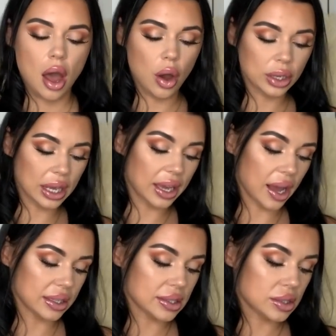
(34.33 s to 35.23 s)
Okay
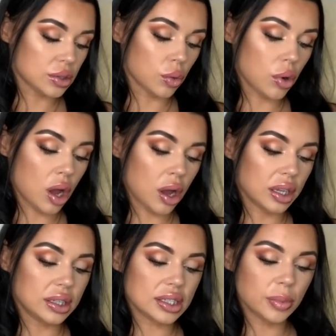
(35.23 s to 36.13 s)
guys, so
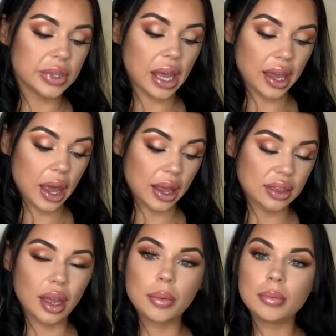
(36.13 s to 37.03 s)
it doesn't mean I
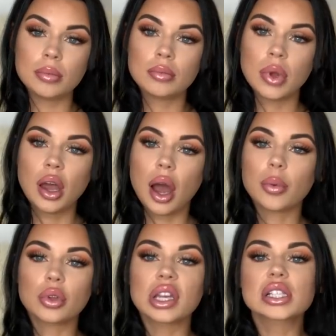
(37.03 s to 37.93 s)
hate them.
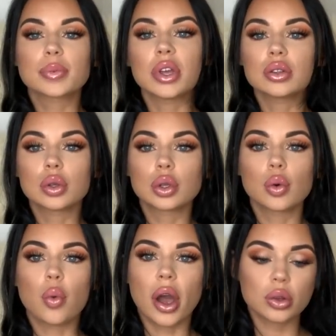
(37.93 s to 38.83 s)
I'm gonna explain to you
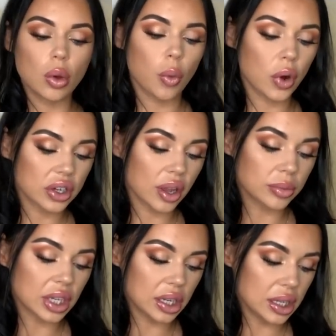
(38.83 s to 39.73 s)
why do I wear
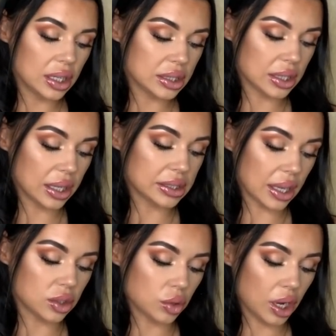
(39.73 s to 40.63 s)
them the least,
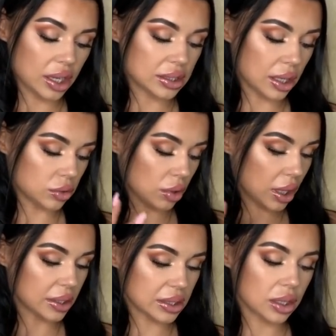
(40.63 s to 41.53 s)
etc, etc,
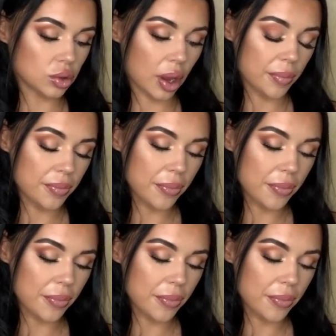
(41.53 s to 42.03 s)
etc.